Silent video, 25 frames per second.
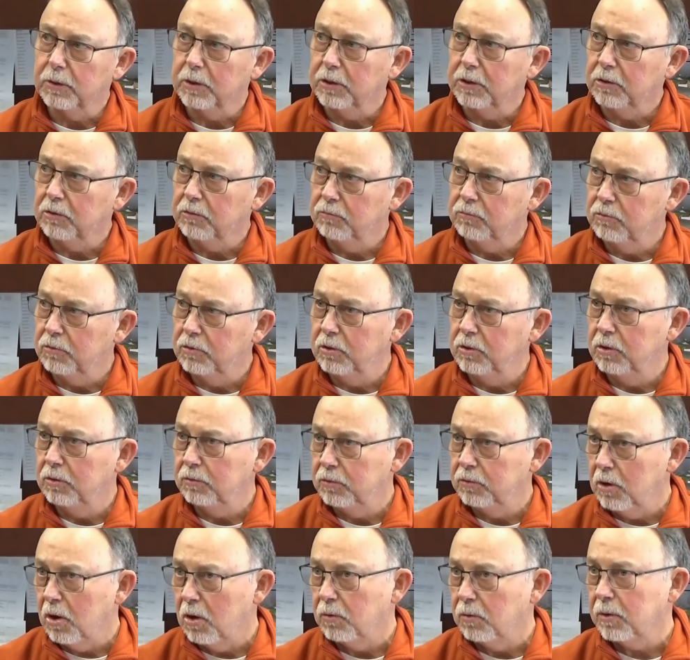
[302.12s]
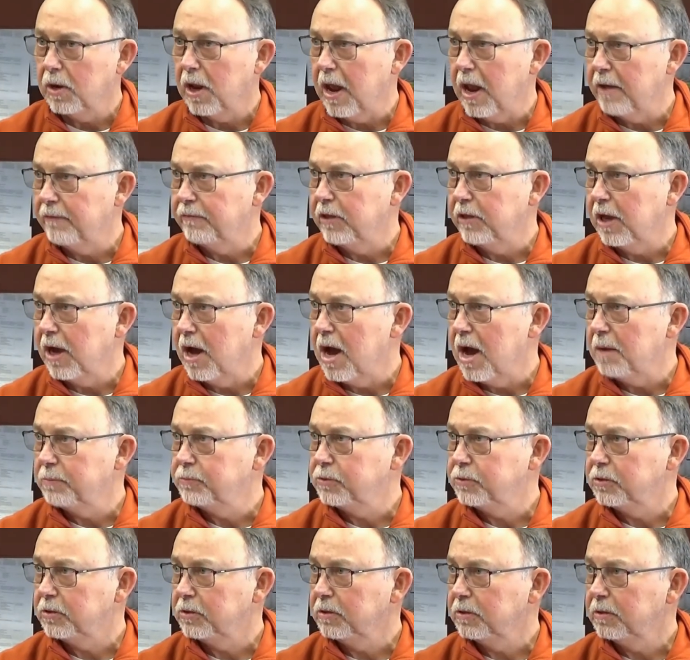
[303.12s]
where you don't have the
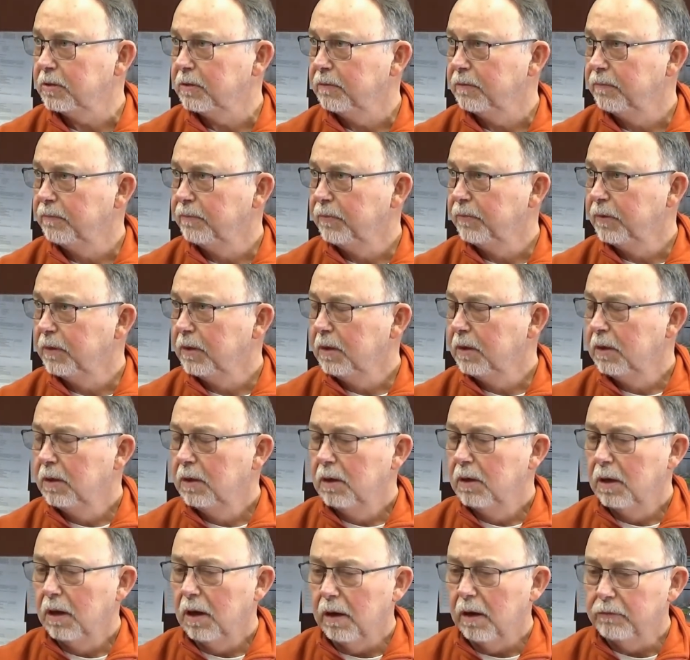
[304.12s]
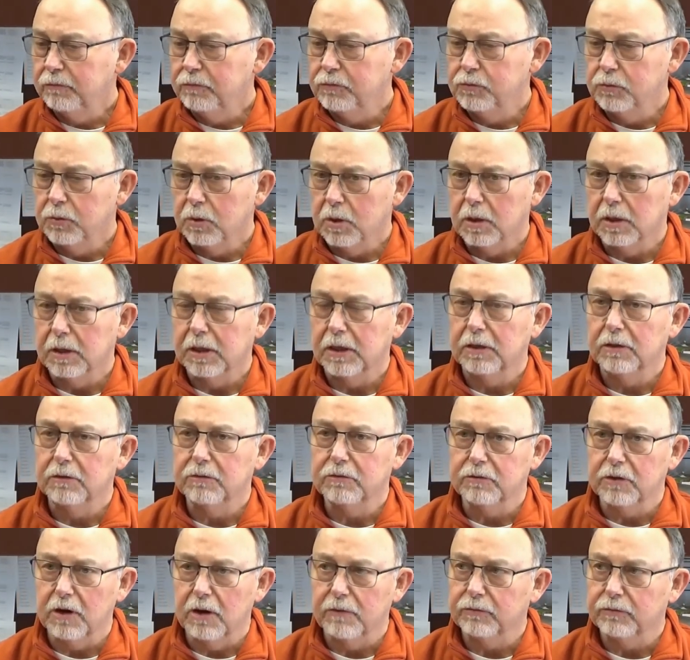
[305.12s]
option of drilling
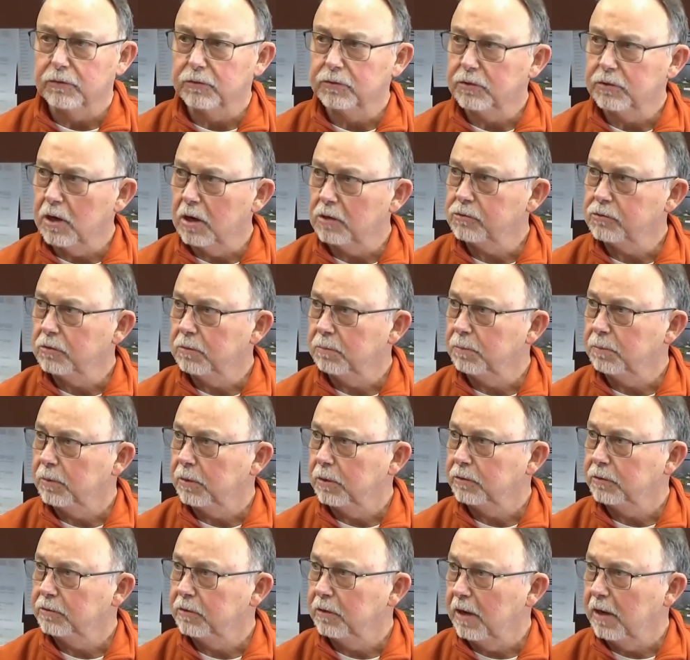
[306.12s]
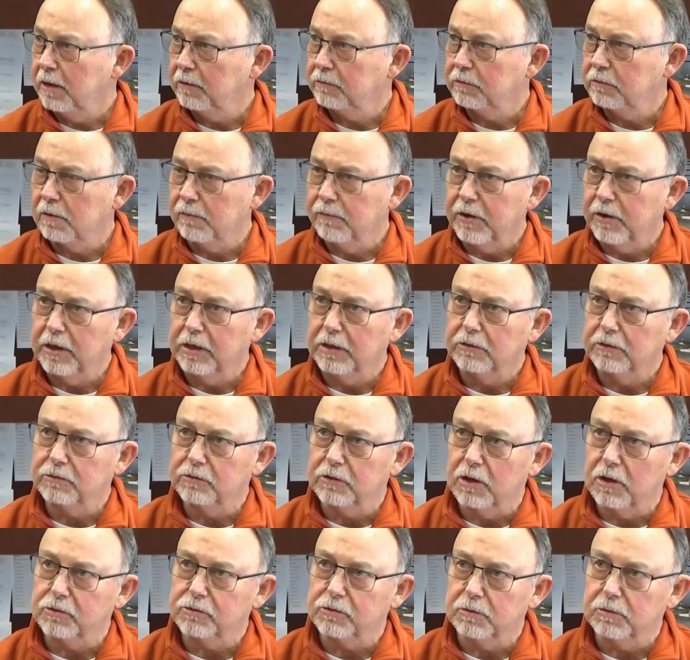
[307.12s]
several suction points and excavating
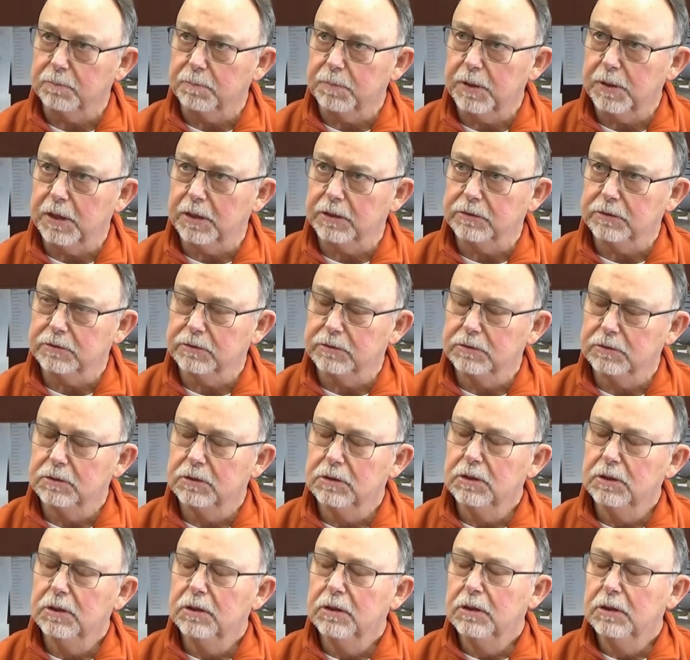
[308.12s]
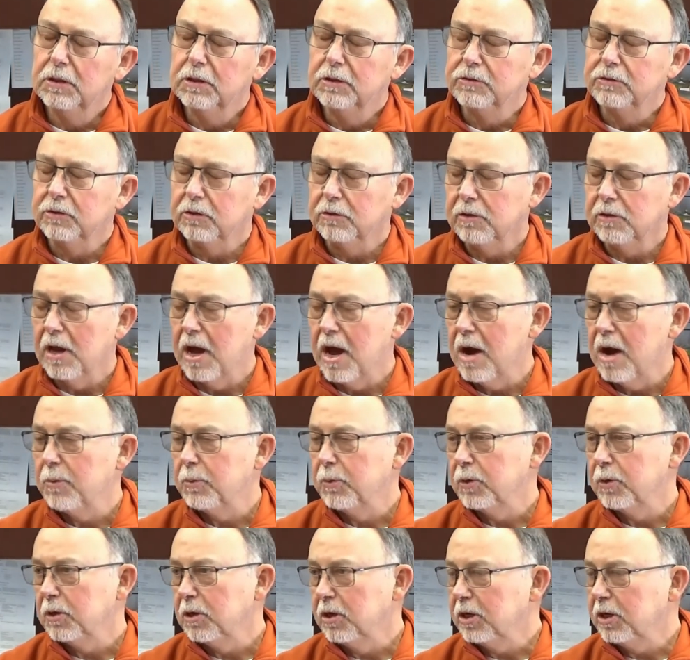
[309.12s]
suction pits. So now
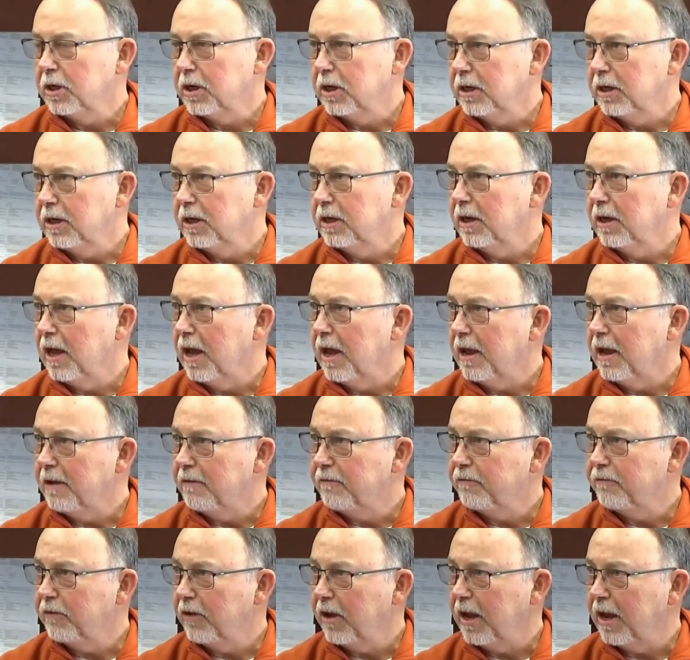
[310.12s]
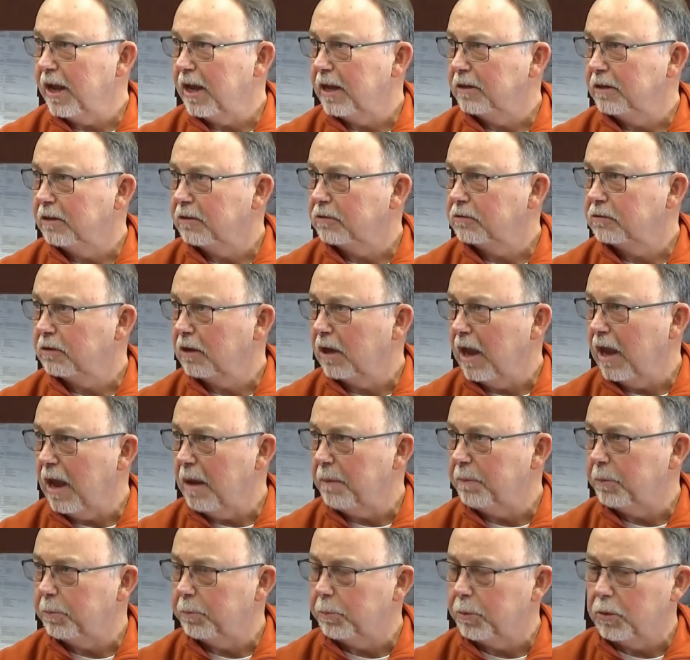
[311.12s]
we're looking at a fan that's
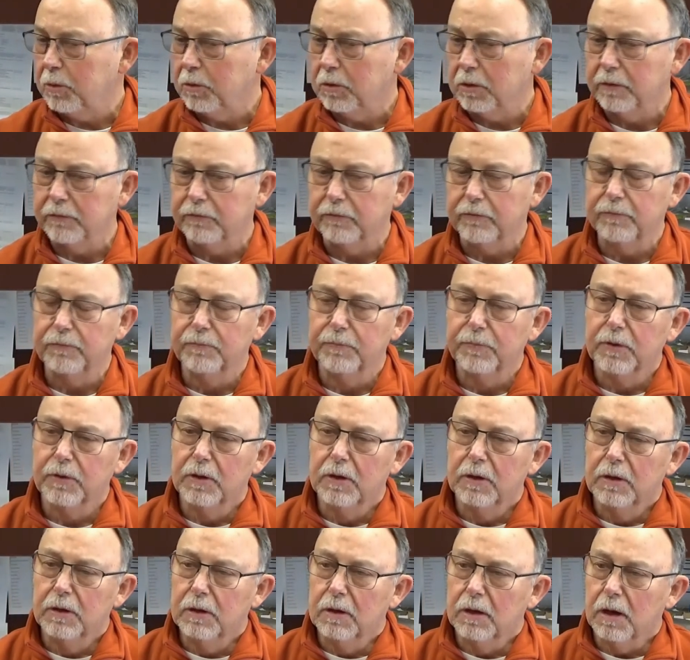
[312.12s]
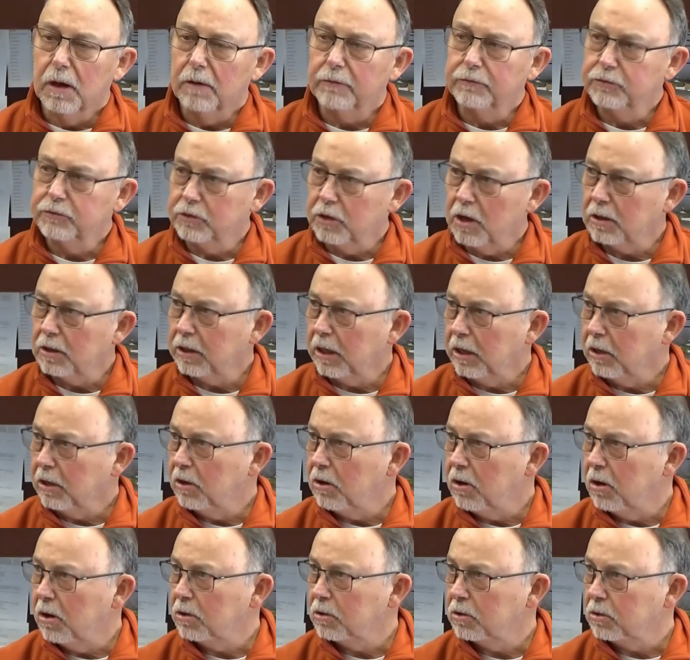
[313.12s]
capable of sucking
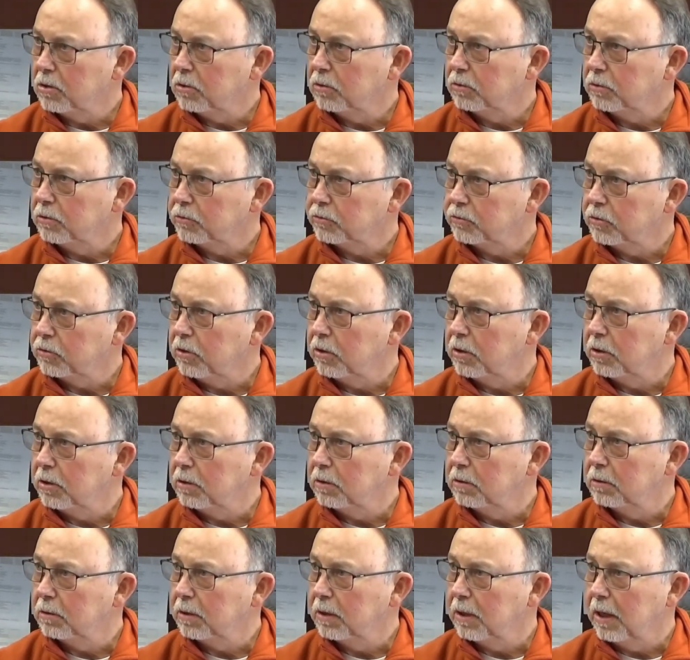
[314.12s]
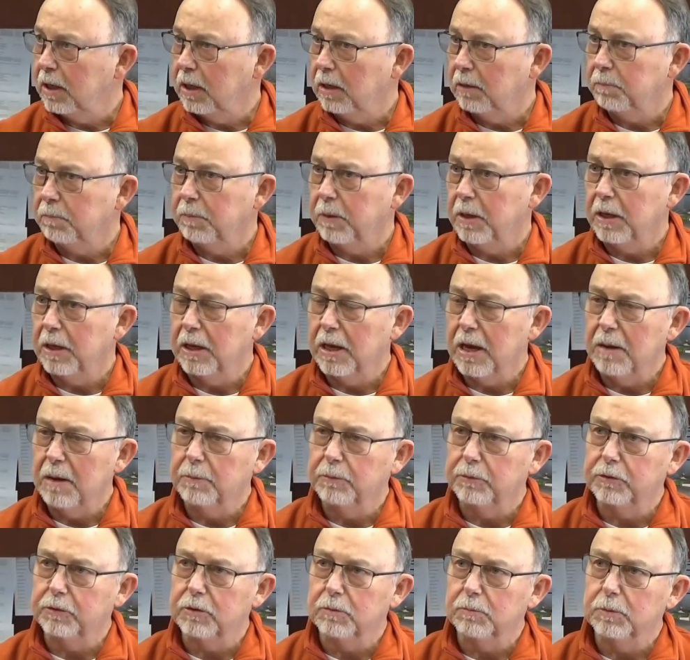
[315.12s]
harder on the soil and being
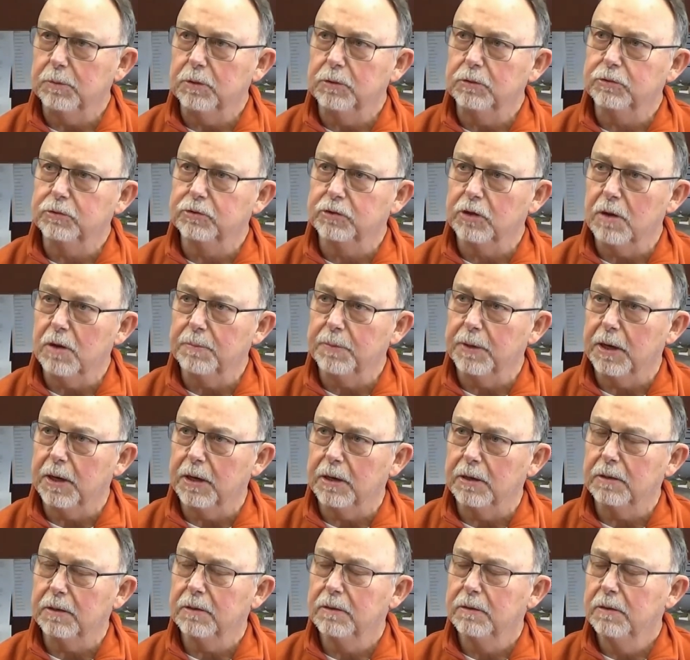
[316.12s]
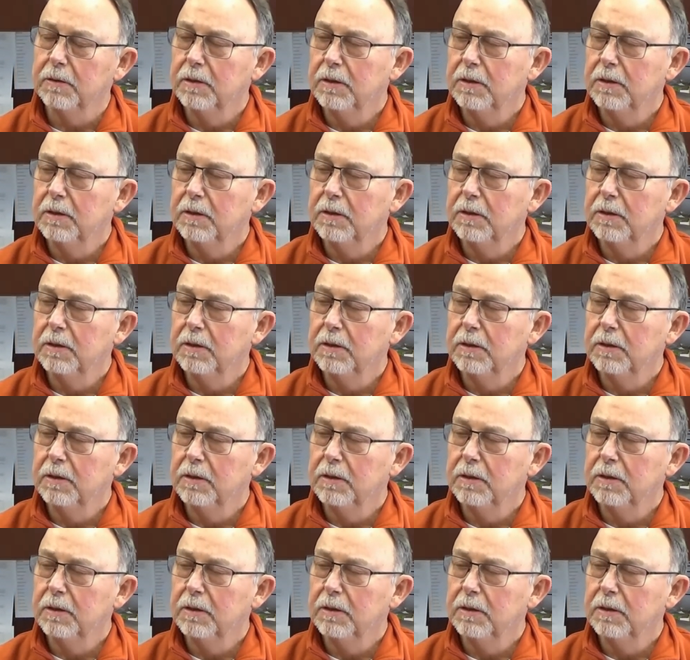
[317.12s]
able to move some air